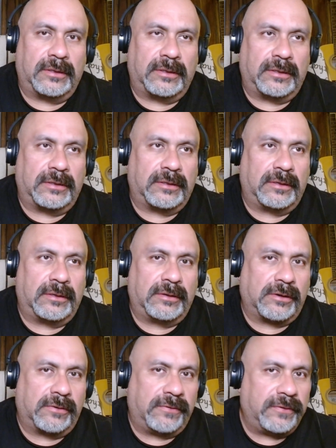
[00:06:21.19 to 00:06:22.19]
Their
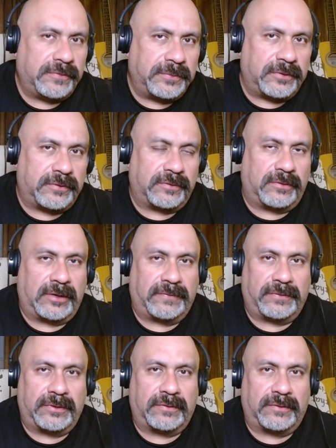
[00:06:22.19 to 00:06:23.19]
Christmases are
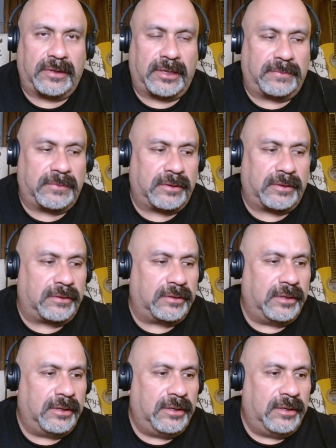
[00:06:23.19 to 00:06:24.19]
never the same. Their
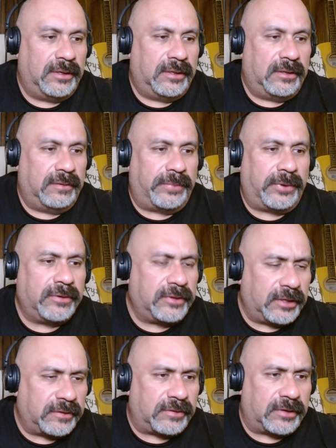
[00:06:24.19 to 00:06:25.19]

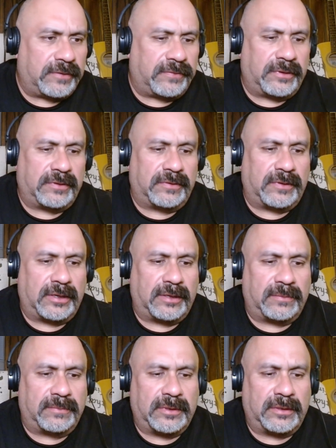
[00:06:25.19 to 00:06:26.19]
birthdays are never the
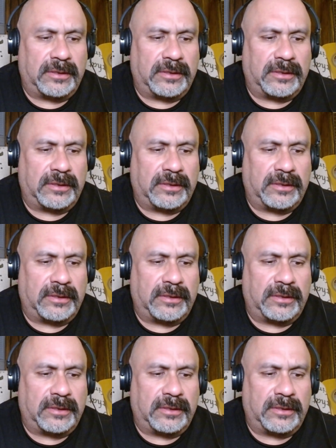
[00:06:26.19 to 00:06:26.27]
same.